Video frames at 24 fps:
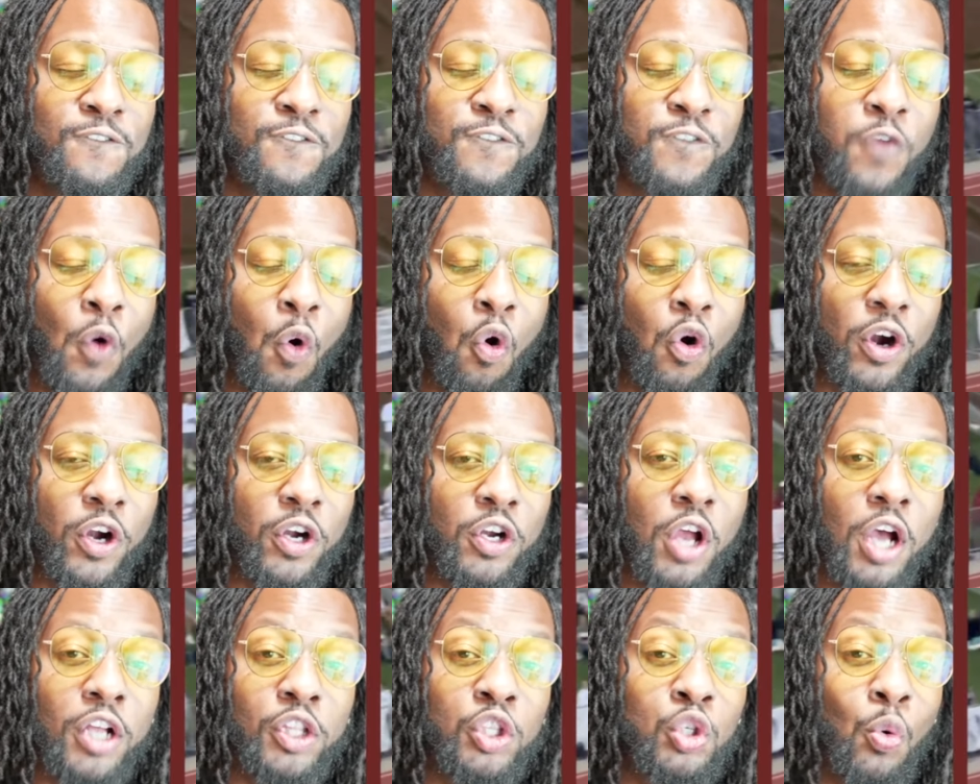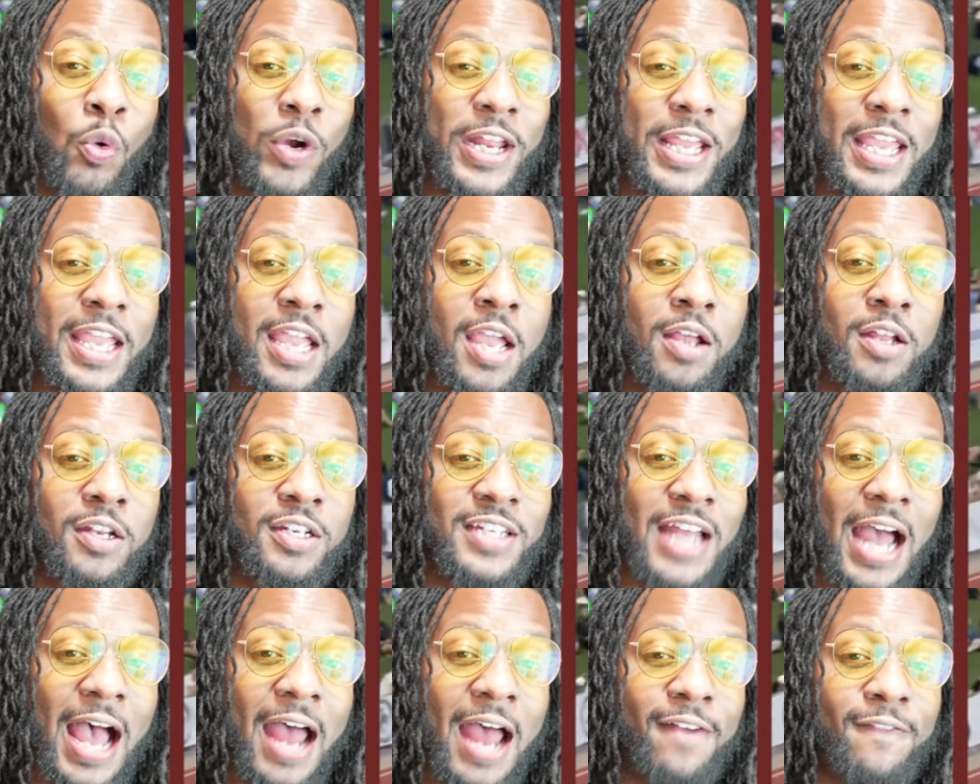four, uh, twenty
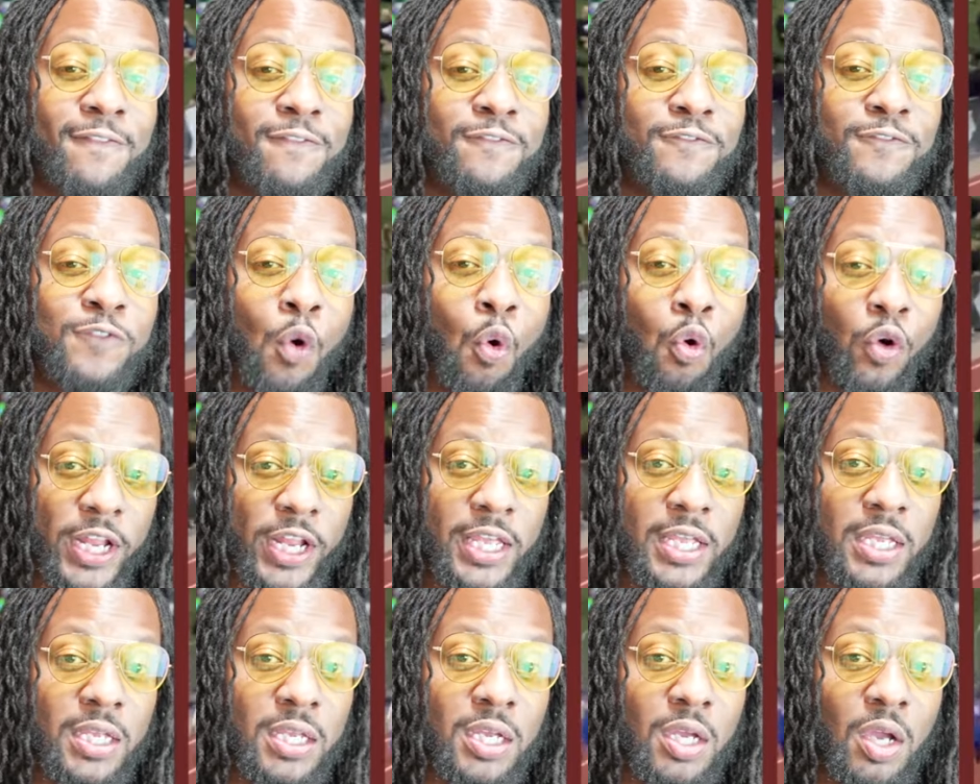point four zero.